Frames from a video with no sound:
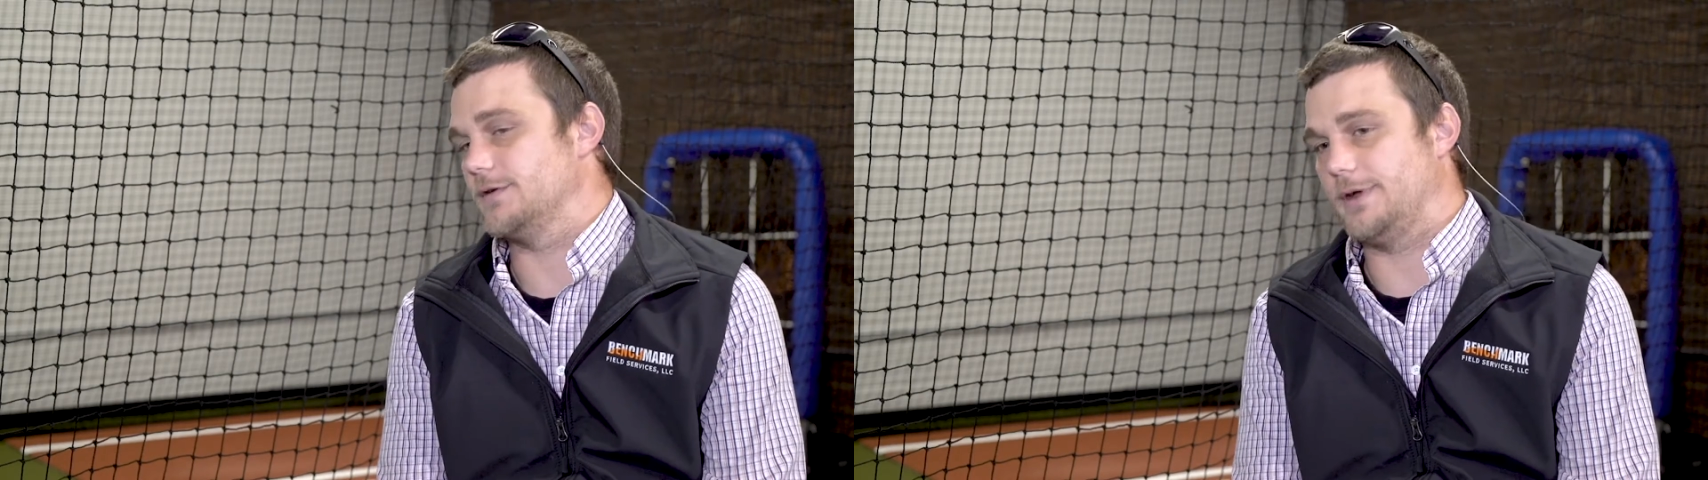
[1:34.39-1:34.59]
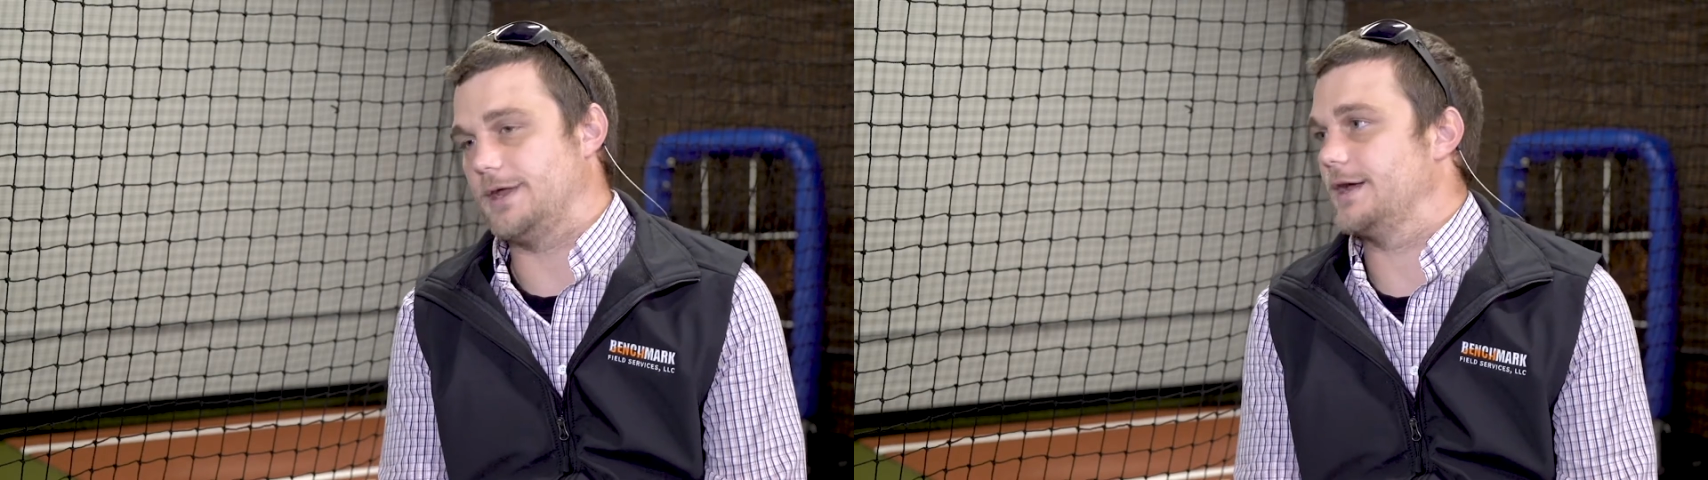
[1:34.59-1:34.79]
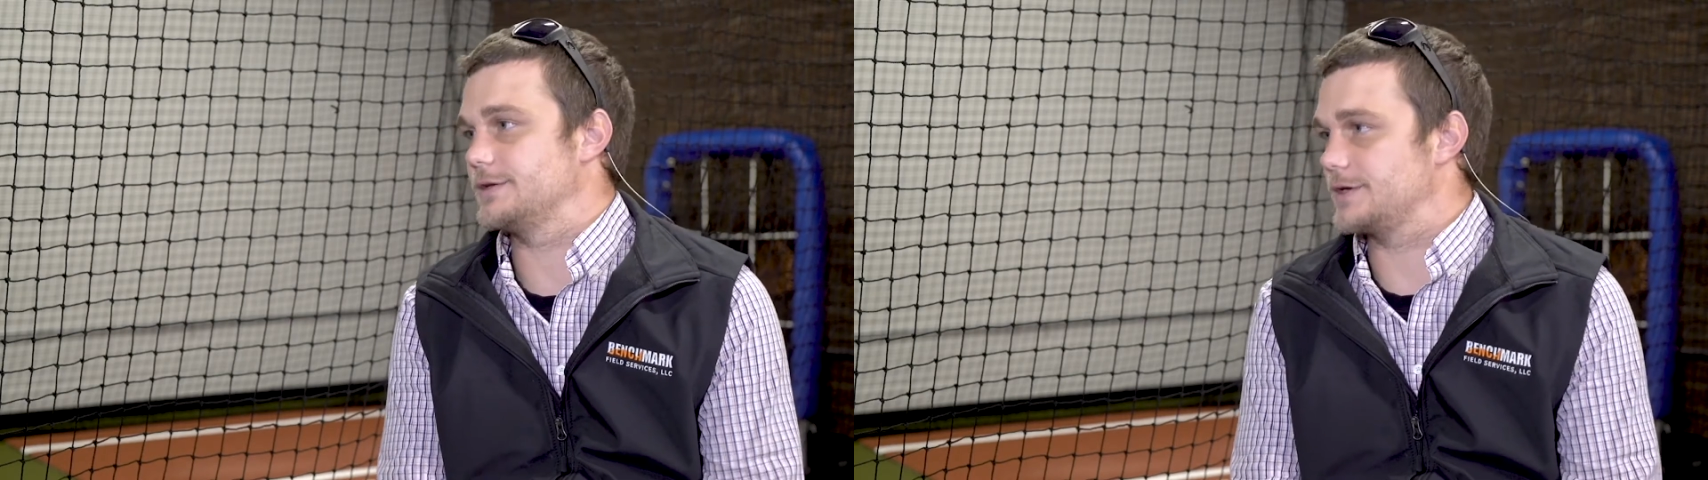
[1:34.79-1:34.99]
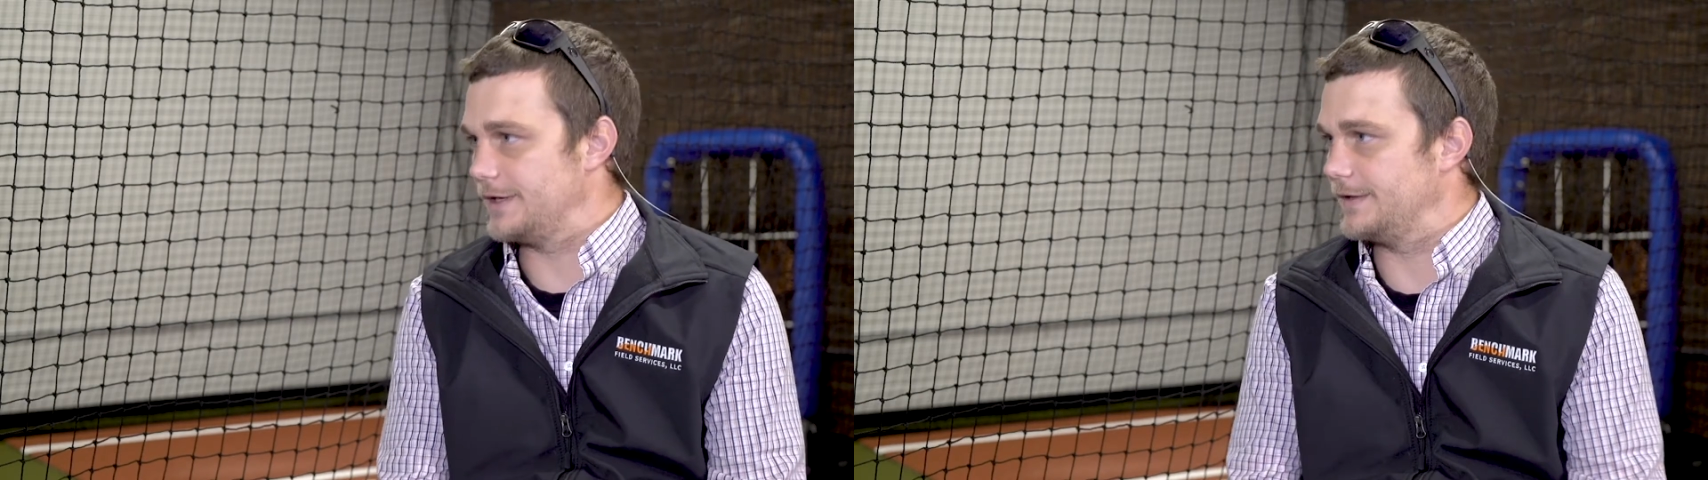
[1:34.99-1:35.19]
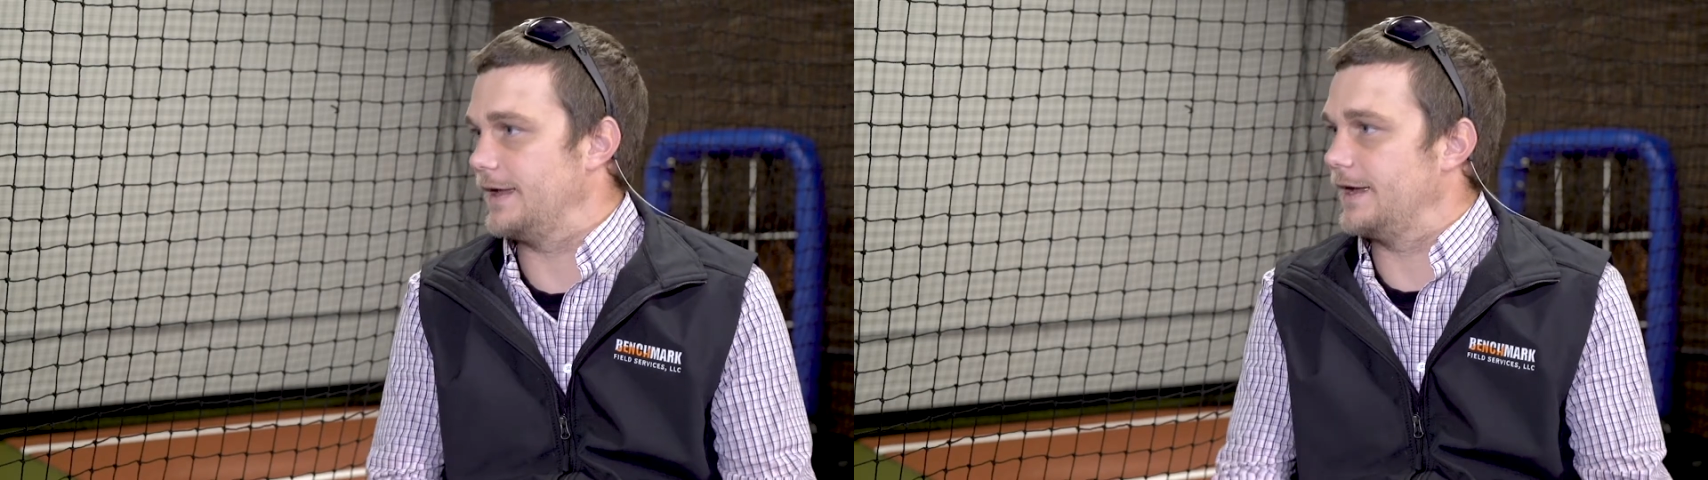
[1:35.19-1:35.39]
so we can actually
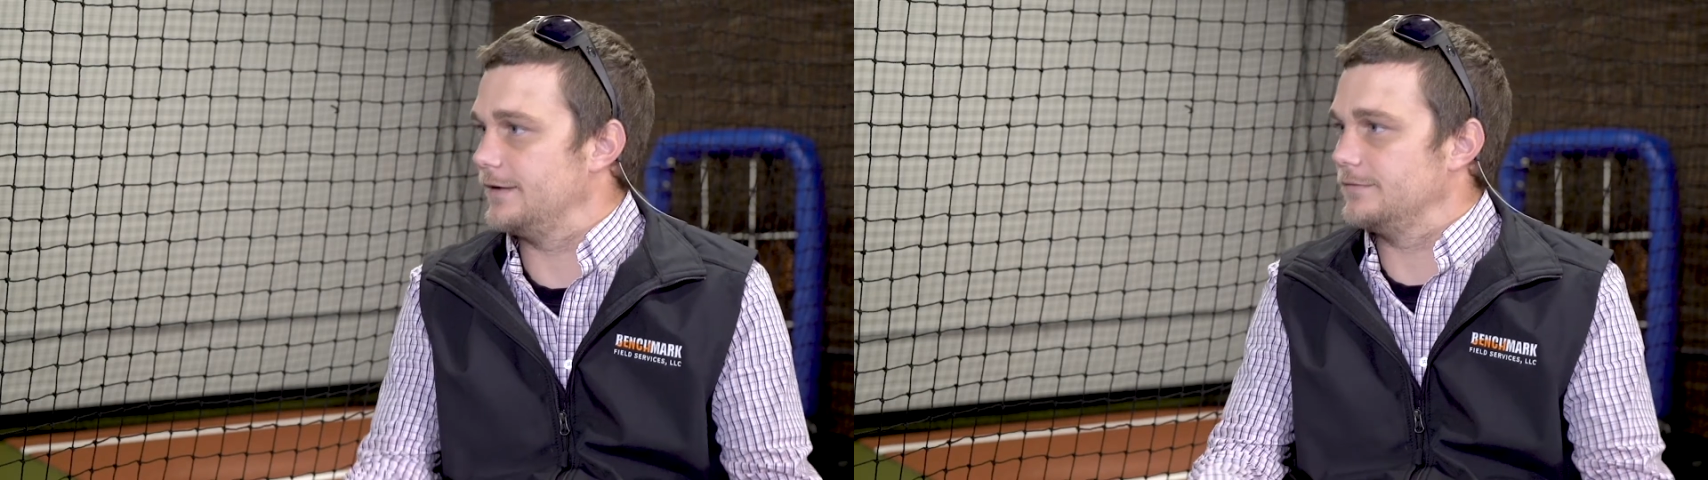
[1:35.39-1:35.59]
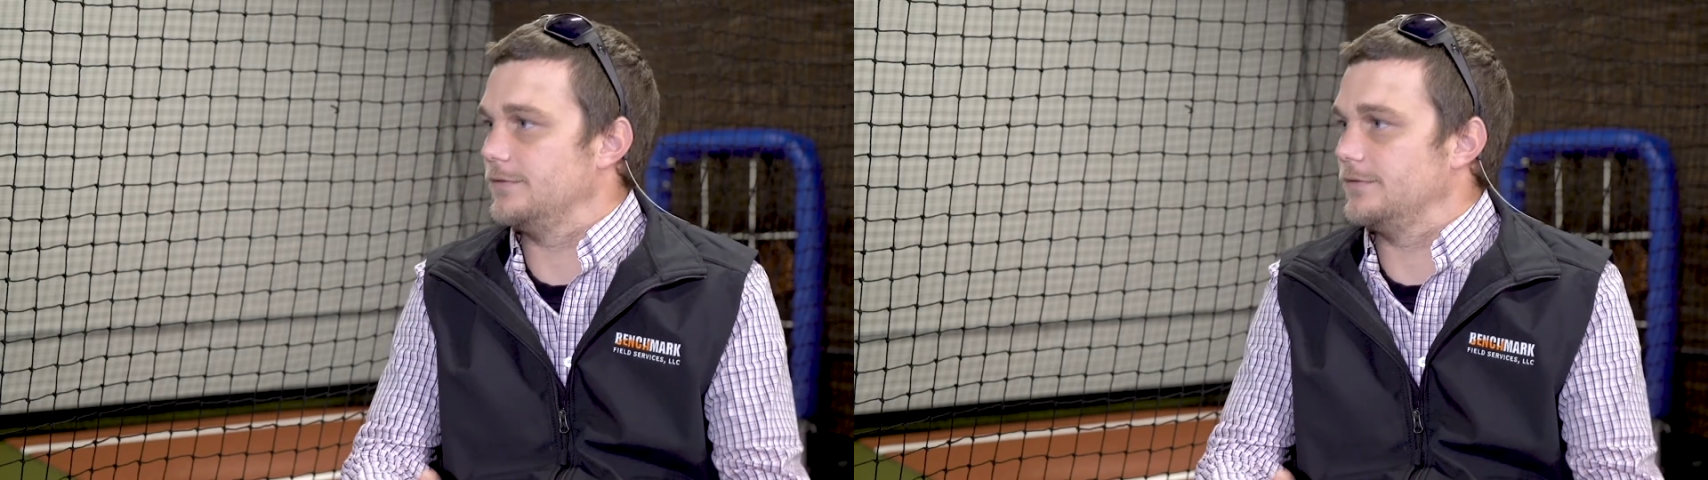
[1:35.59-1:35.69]
get that